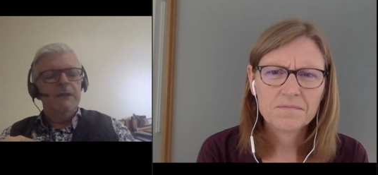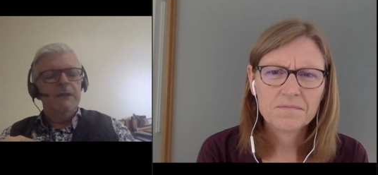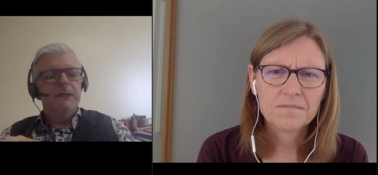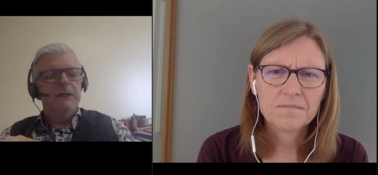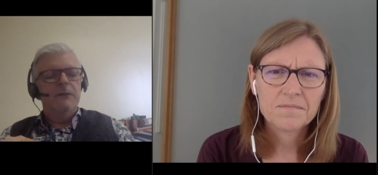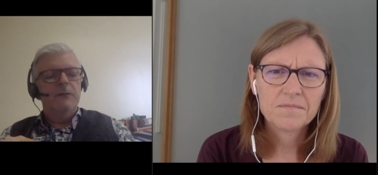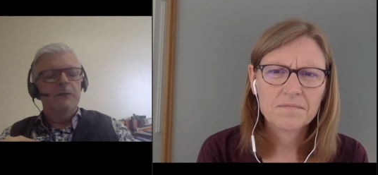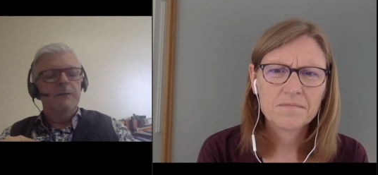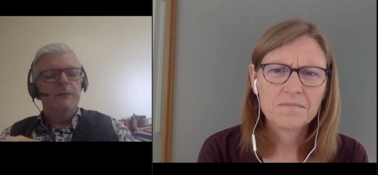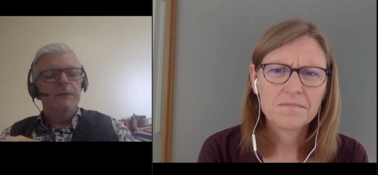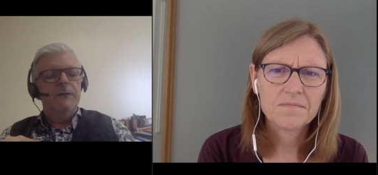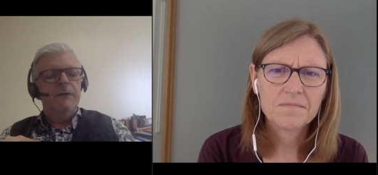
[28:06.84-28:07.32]
Speaker 1: to
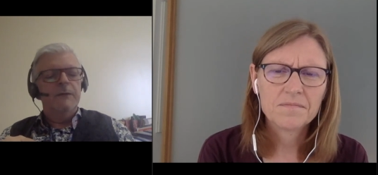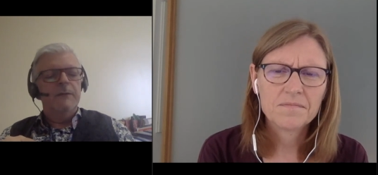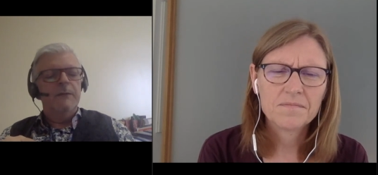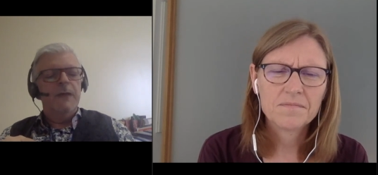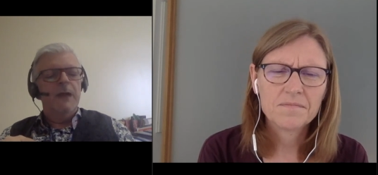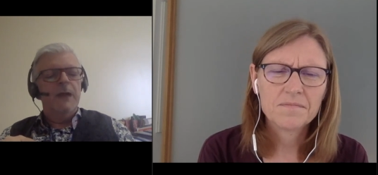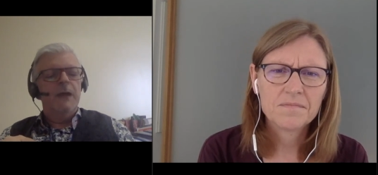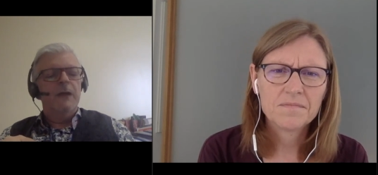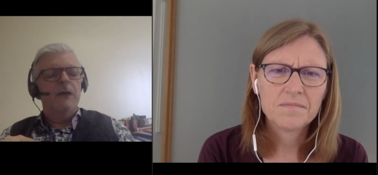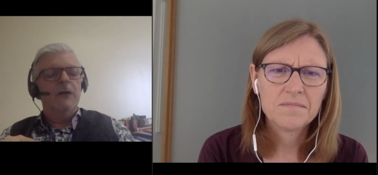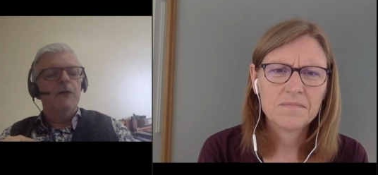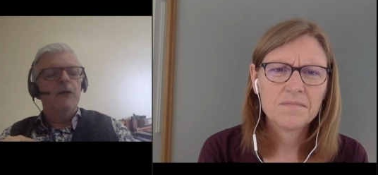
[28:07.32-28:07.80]
me, it
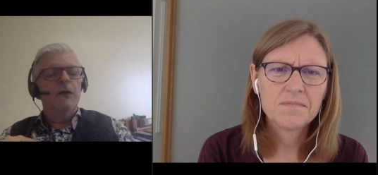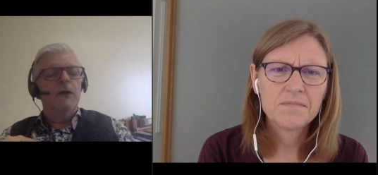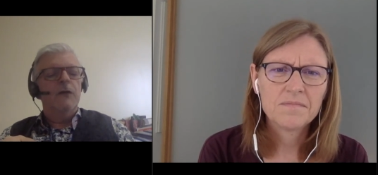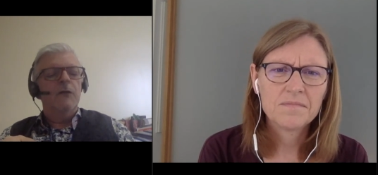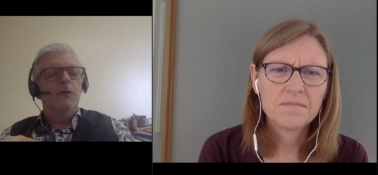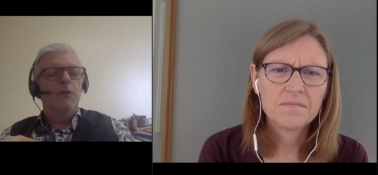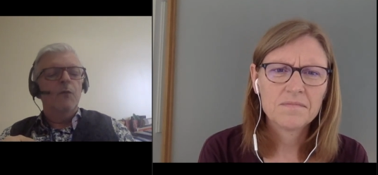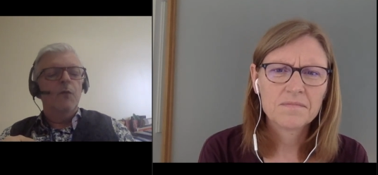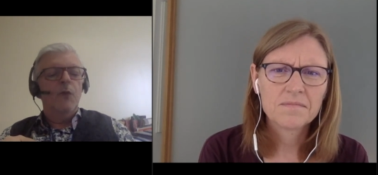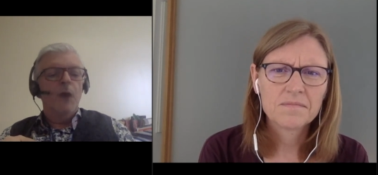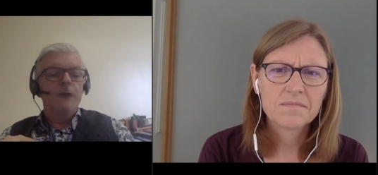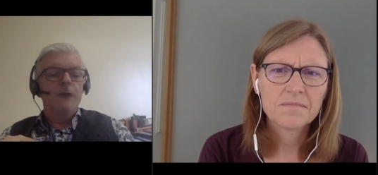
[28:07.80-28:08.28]
would be a
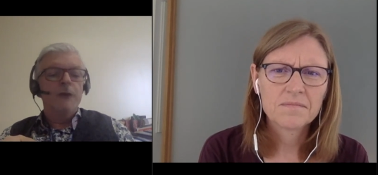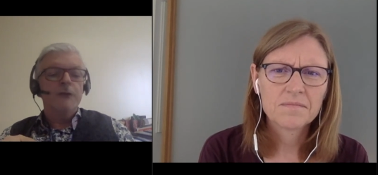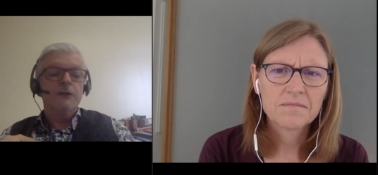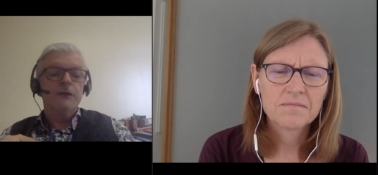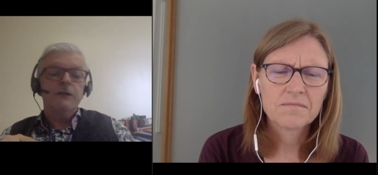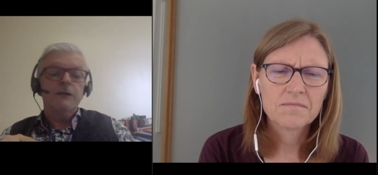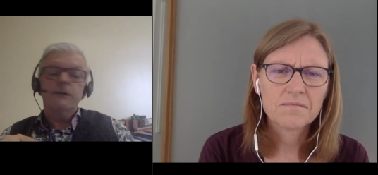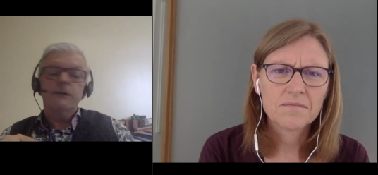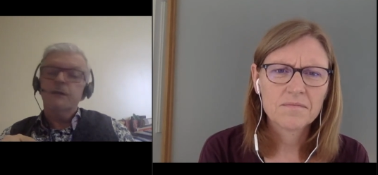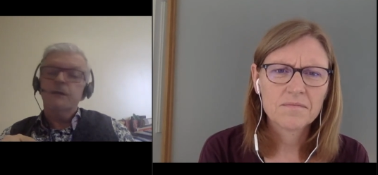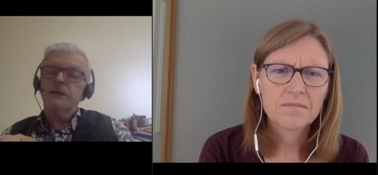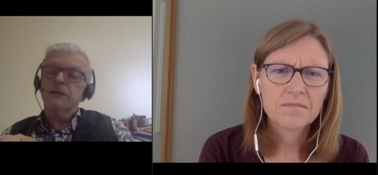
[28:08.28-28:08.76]
matter of
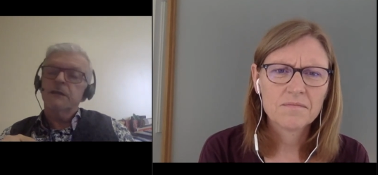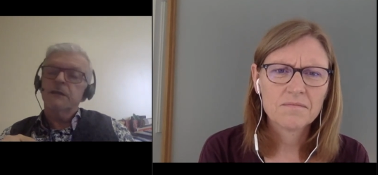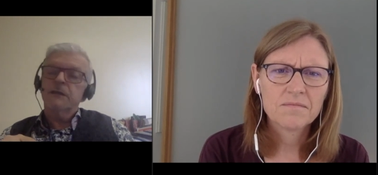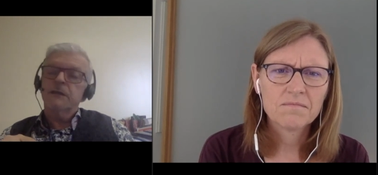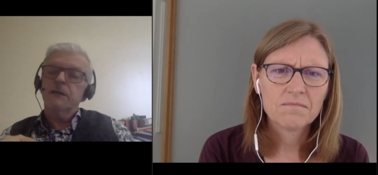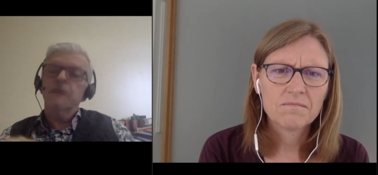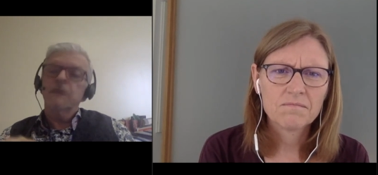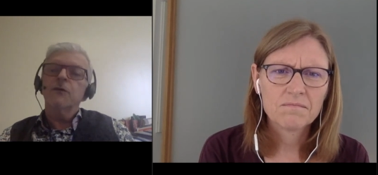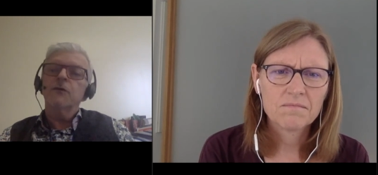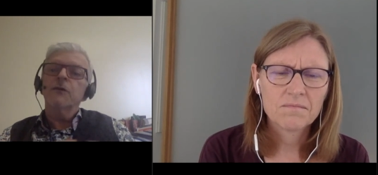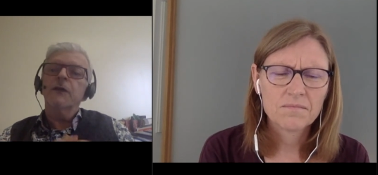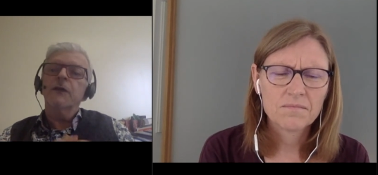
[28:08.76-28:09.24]
watching to